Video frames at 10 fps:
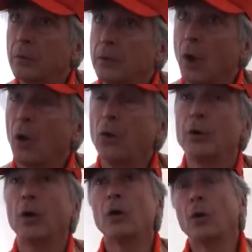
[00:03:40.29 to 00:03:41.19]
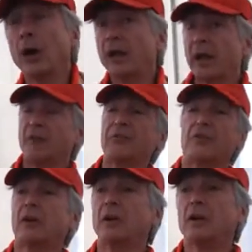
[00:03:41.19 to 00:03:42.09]
No, I
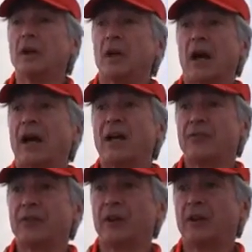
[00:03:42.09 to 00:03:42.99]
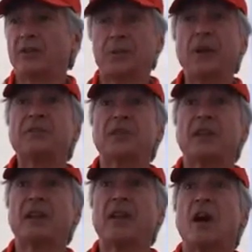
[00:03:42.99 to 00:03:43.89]
have a Swiss and
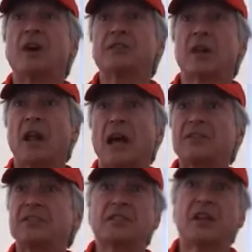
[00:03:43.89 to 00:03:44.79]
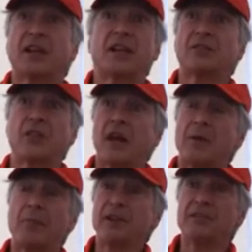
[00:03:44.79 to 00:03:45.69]
an EASA license. I can fly
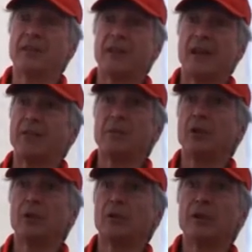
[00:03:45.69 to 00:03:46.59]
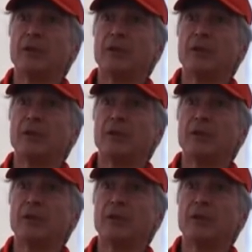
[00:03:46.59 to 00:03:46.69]
basically every balloon in the